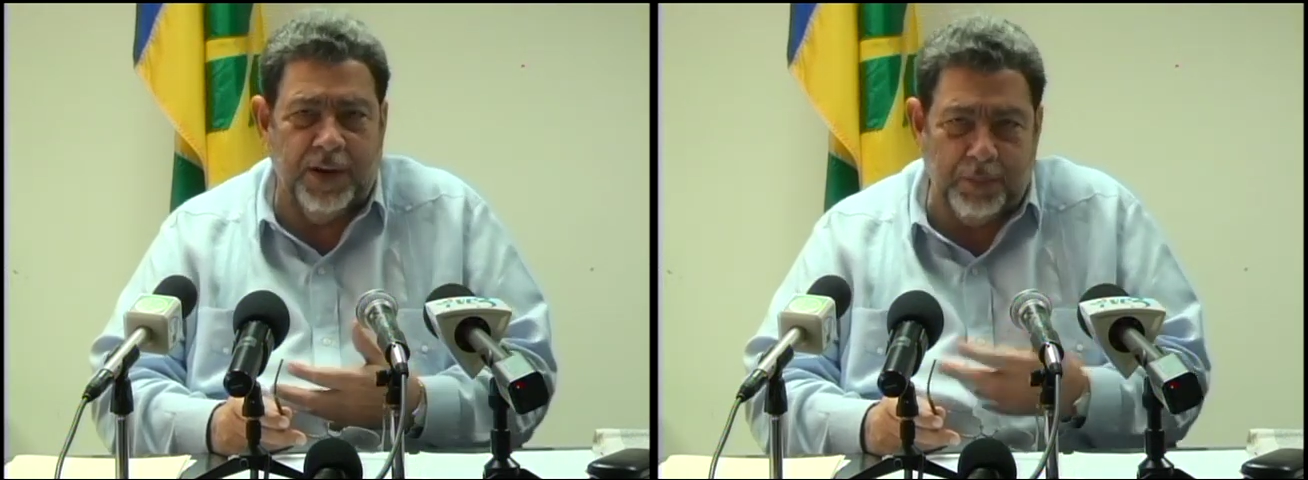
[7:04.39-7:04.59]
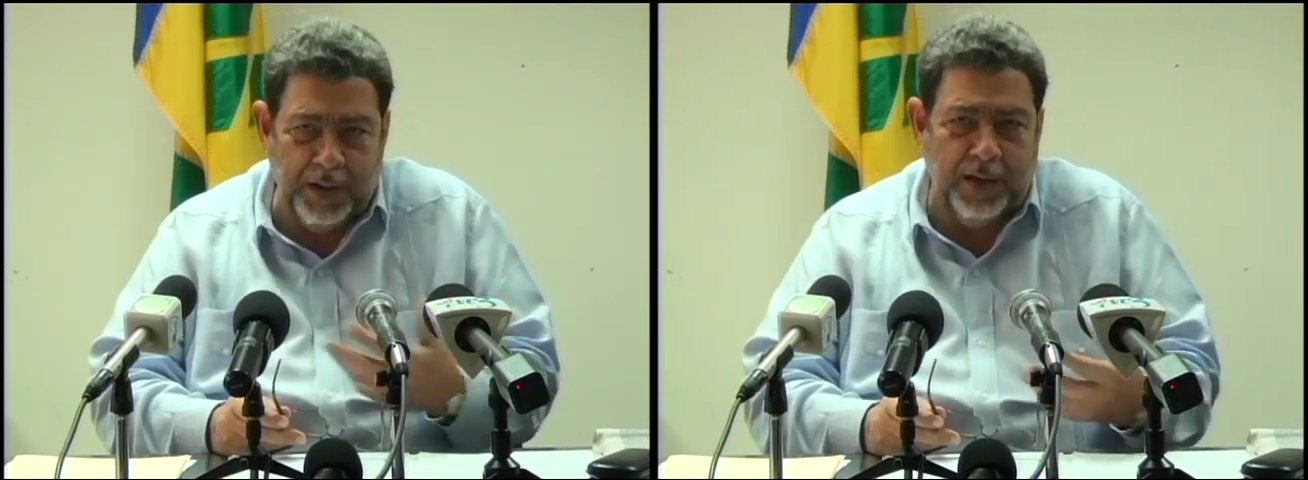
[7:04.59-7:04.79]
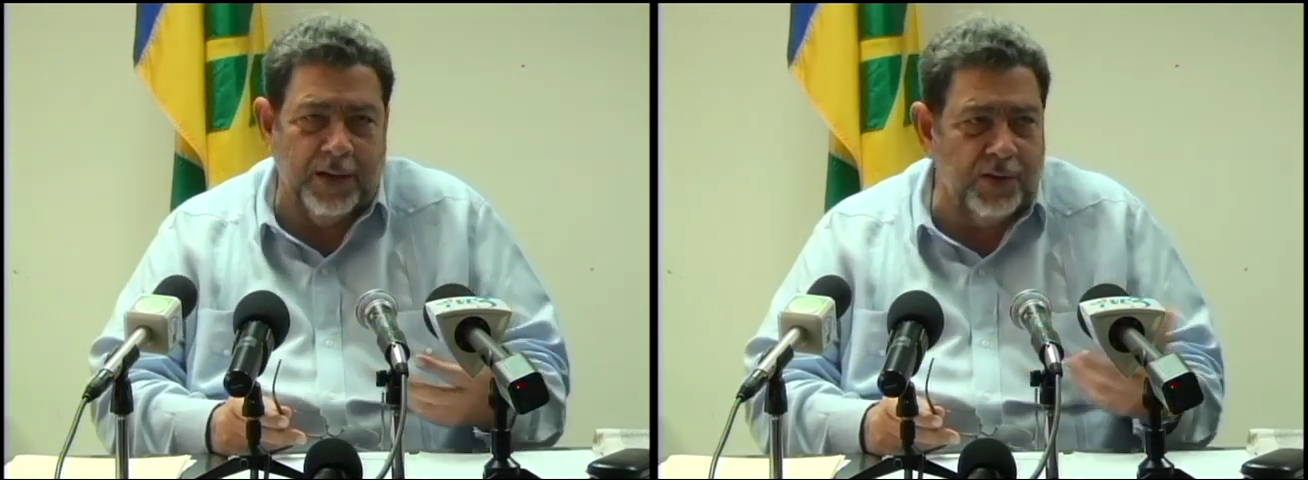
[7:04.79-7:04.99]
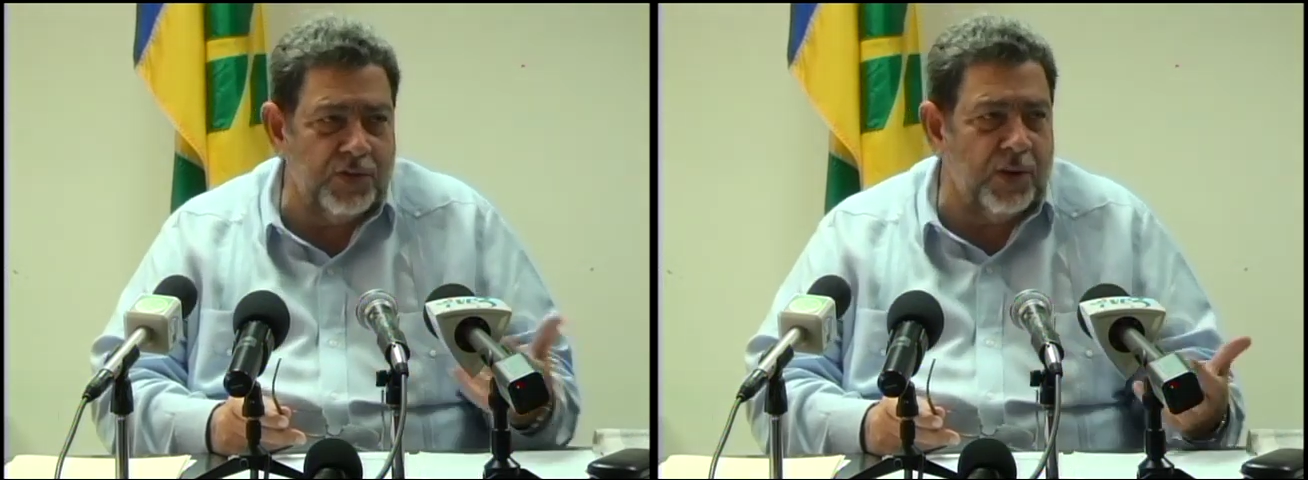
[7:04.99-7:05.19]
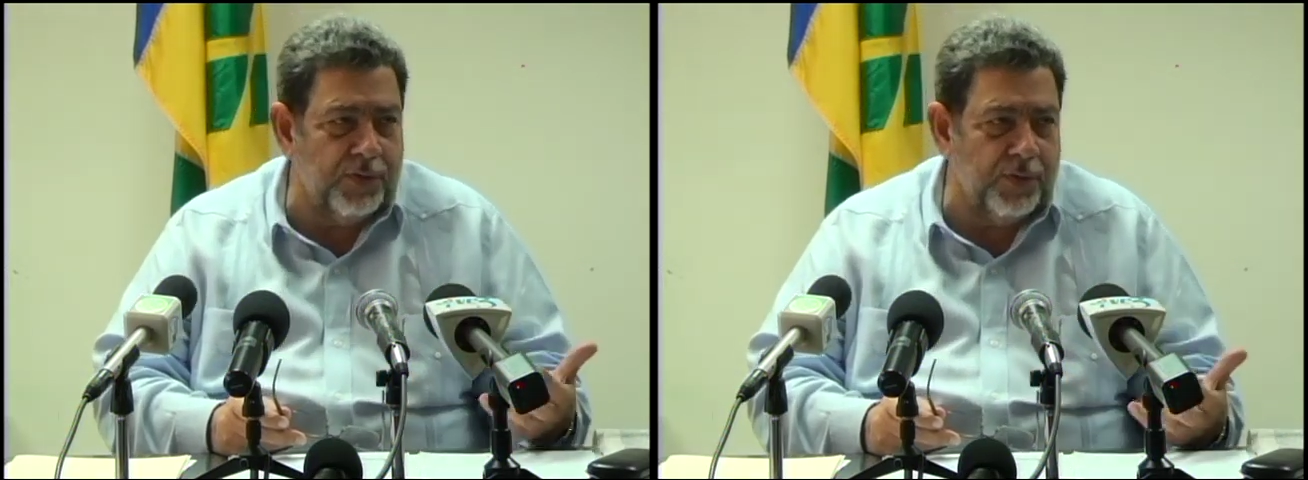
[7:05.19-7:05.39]
their pain
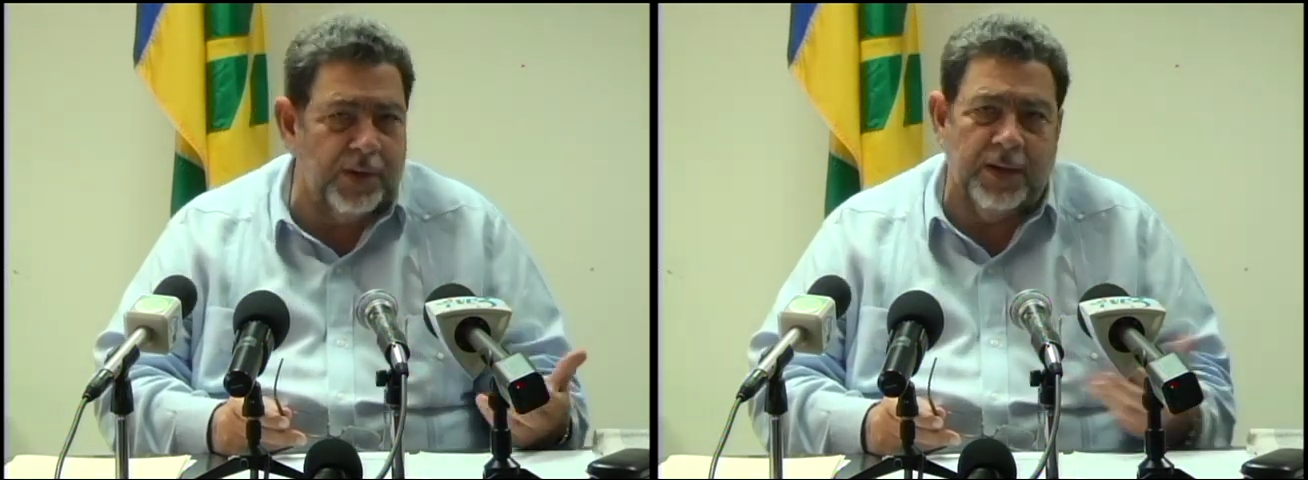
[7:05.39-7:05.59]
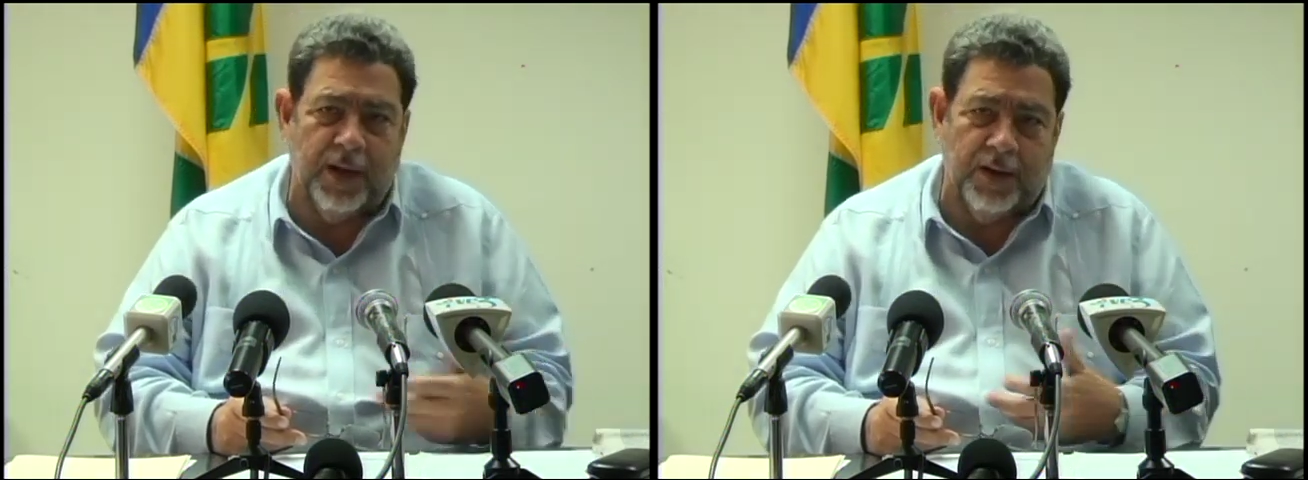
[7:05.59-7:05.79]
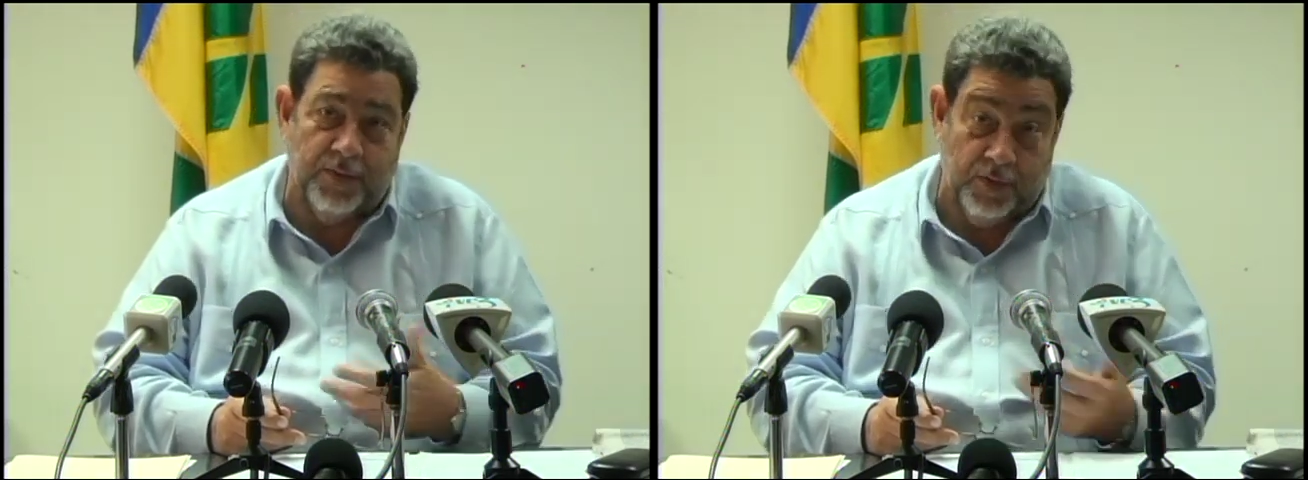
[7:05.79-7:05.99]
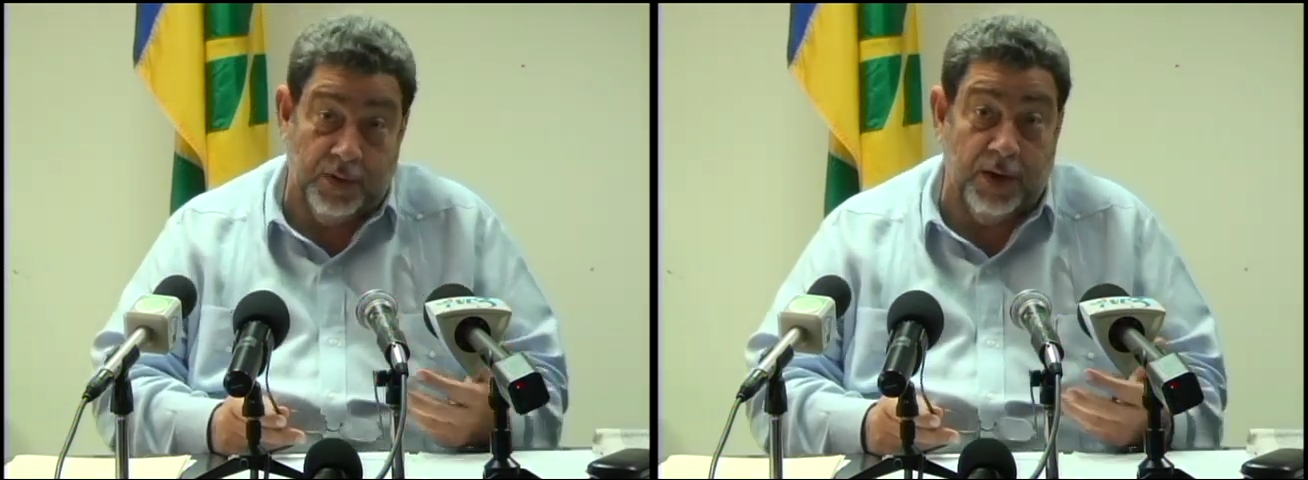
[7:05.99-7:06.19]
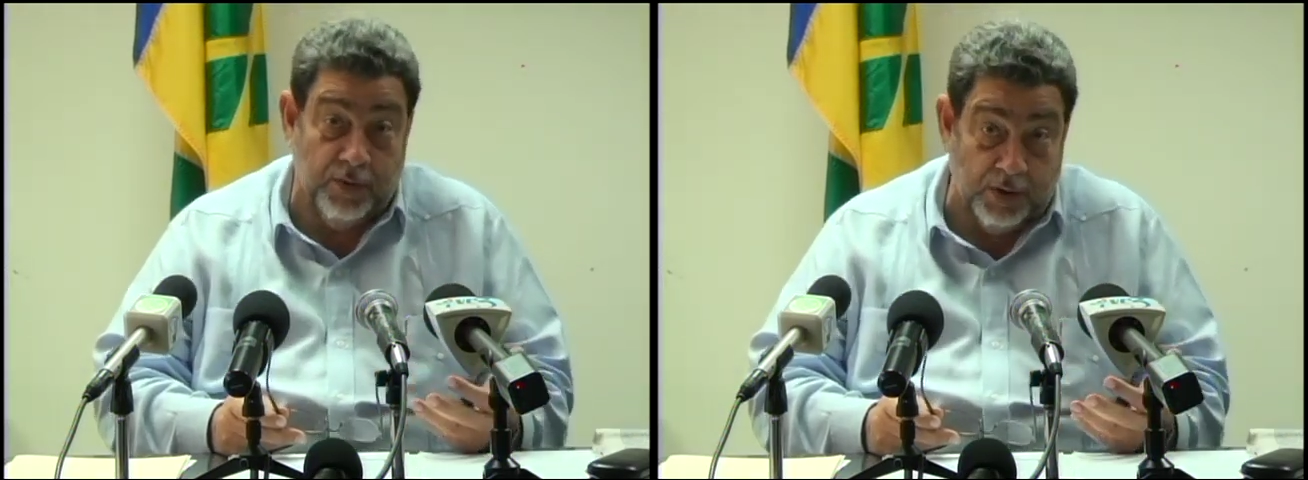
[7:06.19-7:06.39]
and suffering and for their